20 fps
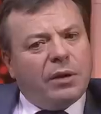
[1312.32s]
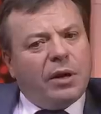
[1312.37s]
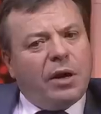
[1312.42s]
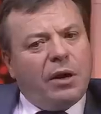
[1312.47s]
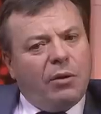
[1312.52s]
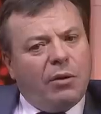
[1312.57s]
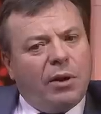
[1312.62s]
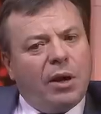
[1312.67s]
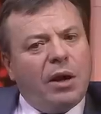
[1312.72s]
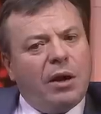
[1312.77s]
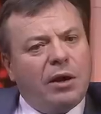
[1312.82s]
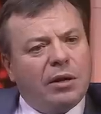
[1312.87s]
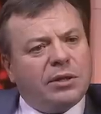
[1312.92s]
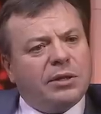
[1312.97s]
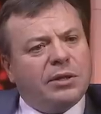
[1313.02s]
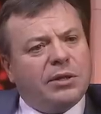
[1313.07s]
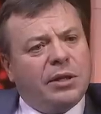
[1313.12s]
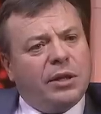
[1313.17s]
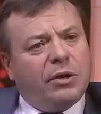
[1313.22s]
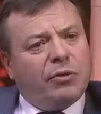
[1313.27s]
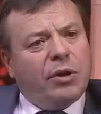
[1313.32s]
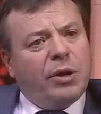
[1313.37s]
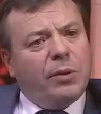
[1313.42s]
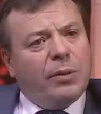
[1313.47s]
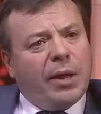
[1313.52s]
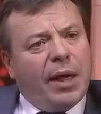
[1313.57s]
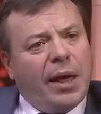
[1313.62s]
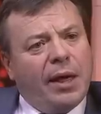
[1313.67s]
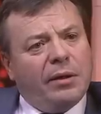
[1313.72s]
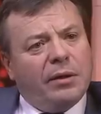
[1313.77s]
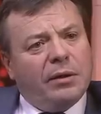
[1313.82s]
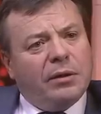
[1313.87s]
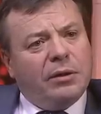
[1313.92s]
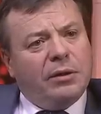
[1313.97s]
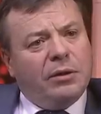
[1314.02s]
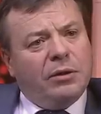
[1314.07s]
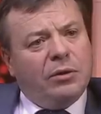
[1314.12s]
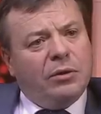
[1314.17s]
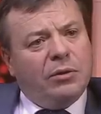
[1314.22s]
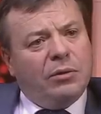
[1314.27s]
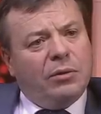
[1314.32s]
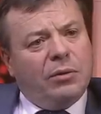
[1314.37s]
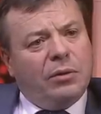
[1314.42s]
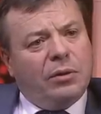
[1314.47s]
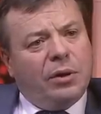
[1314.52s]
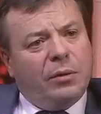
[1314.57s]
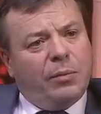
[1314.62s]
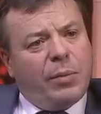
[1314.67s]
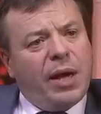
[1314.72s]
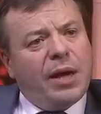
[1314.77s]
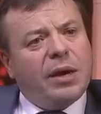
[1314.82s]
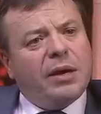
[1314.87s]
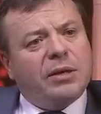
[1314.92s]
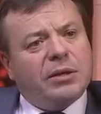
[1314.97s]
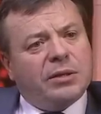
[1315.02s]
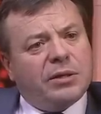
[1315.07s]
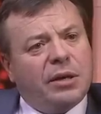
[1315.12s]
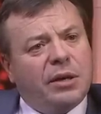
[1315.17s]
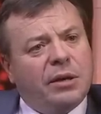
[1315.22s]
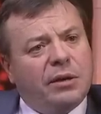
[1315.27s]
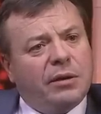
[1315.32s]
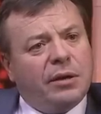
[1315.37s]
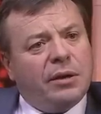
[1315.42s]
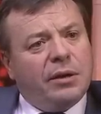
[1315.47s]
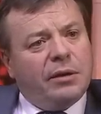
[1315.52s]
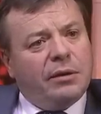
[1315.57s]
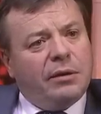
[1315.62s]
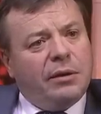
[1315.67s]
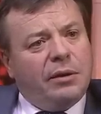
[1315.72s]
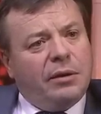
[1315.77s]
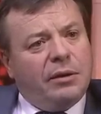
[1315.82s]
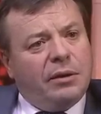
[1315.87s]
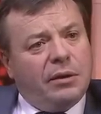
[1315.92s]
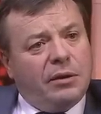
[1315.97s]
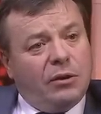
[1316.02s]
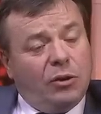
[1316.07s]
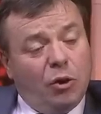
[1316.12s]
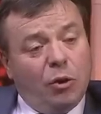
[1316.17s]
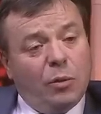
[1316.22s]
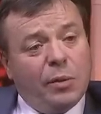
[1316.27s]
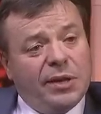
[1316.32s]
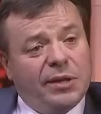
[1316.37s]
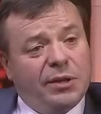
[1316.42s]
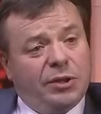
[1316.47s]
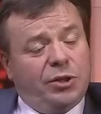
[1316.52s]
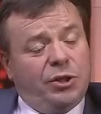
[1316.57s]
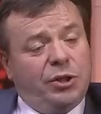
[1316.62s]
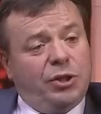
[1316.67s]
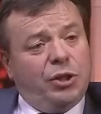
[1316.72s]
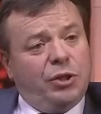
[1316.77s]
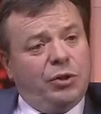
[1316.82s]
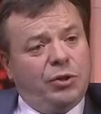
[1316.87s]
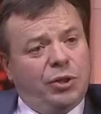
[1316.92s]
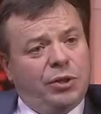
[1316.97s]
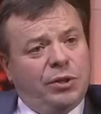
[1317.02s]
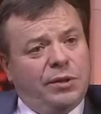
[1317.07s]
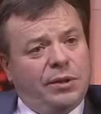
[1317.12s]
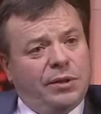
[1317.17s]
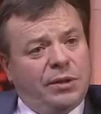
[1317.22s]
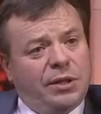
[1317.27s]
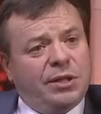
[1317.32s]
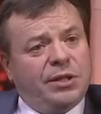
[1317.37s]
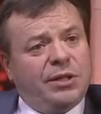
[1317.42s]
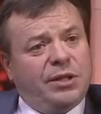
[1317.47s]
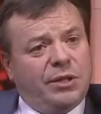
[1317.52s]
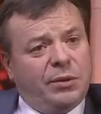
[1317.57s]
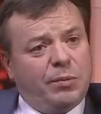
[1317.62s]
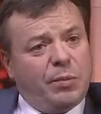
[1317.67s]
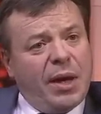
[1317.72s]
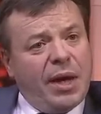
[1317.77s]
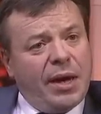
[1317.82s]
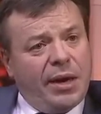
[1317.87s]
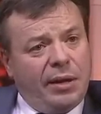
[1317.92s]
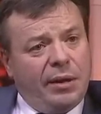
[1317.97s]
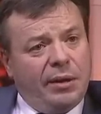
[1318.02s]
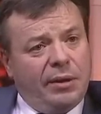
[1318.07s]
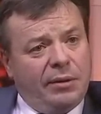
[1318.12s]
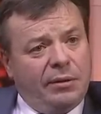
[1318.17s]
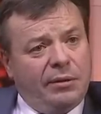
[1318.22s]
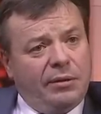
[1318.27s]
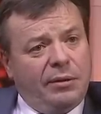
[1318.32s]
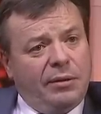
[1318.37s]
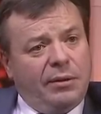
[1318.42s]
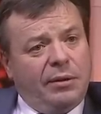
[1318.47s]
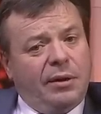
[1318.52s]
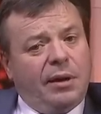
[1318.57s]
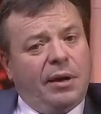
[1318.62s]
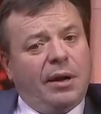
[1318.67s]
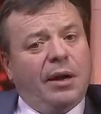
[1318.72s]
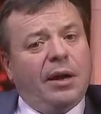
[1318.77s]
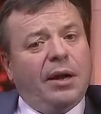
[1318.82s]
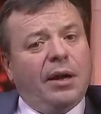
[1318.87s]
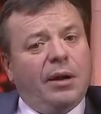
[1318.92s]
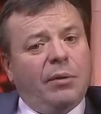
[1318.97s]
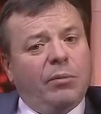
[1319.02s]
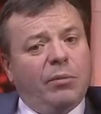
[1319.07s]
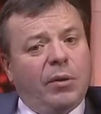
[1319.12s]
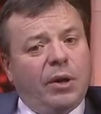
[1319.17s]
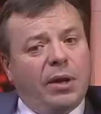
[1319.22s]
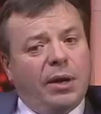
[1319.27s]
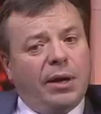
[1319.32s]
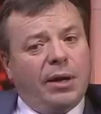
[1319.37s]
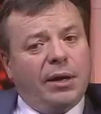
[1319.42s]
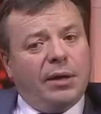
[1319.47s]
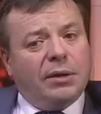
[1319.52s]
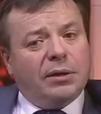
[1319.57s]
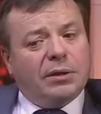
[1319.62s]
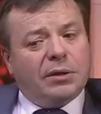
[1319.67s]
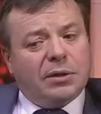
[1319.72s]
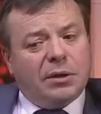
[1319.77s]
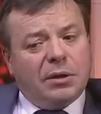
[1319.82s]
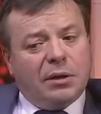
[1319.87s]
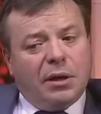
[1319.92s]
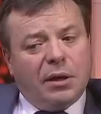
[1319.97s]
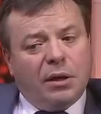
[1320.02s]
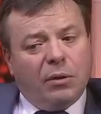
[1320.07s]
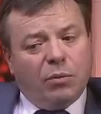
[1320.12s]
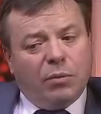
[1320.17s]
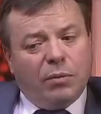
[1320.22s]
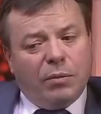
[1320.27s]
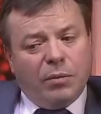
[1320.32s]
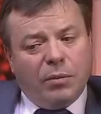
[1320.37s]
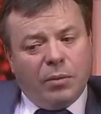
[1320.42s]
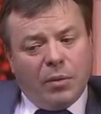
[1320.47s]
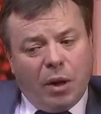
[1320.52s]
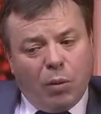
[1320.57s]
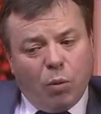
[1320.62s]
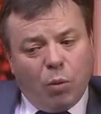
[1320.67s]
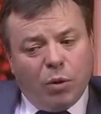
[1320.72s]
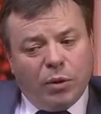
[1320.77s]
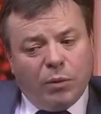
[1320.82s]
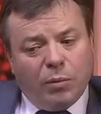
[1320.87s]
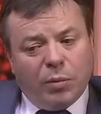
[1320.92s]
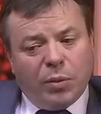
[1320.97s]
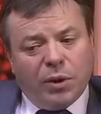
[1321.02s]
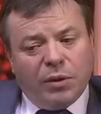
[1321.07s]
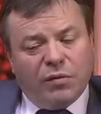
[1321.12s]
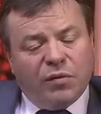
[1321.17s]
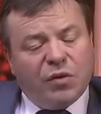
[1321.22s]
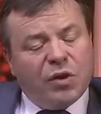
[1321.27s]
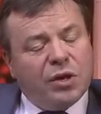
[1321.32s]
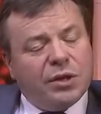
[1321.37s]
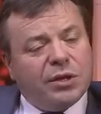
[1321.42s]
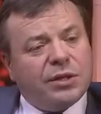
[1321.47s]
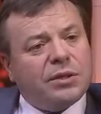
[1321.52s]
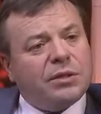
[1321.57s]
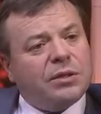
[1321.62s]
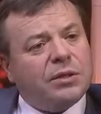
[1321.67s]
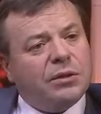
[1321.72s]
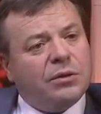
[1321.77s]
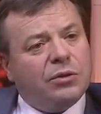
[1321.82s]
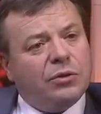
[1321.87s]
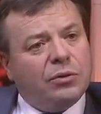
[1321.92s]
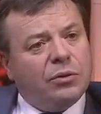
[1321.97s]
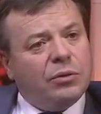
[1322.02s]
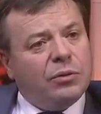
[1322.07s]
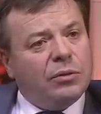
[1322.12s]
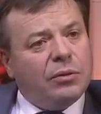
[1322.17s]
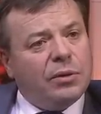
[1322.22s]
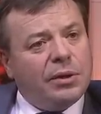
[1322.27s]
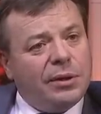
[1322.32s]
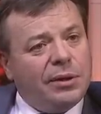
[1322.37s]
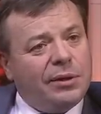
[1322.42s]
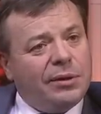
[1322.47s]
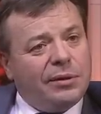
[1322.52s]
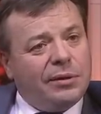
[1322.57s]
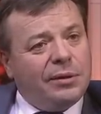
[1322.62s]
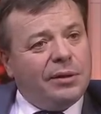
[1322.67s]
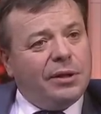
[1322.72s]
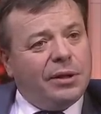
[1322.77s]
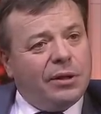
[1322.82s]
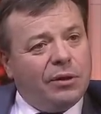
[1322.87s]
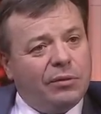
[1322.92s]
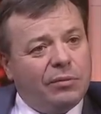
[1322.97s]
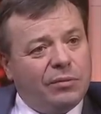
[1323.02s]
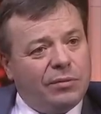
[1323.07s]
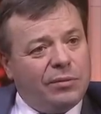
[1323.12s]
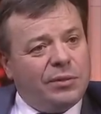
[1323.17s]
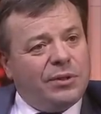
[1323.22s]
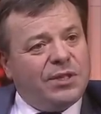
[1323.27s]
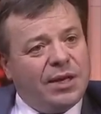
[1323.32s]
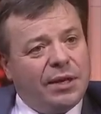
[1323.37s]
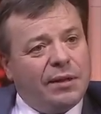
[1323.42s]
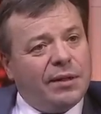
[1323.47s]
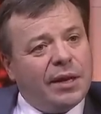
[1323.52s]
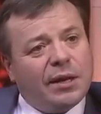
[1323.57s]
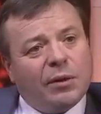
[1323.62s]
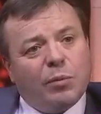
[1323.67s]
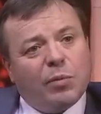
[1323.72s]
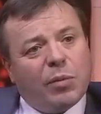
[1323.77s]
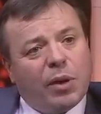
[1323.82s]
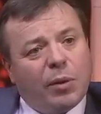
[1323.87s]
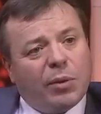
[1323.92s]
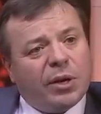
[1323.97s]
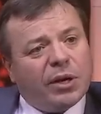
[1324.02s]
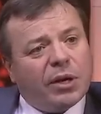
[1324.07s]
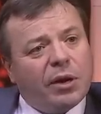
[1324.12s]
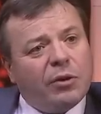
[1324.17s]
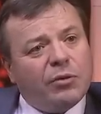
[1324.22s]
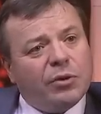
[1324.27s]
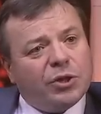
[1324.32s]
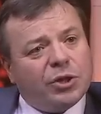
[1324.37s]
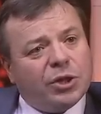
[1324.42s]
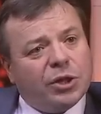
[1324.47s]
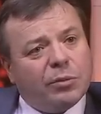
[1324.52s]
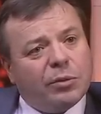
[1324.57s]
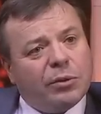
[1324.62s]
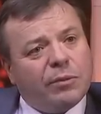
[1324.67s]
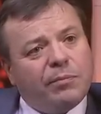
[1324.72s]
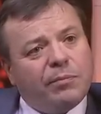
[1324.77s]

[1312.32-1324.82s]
wholeheartedly agree with that, that you a bank is either a normal institution that just does banking, and I wouldn't be averse to... you know, seeing that in public ownership.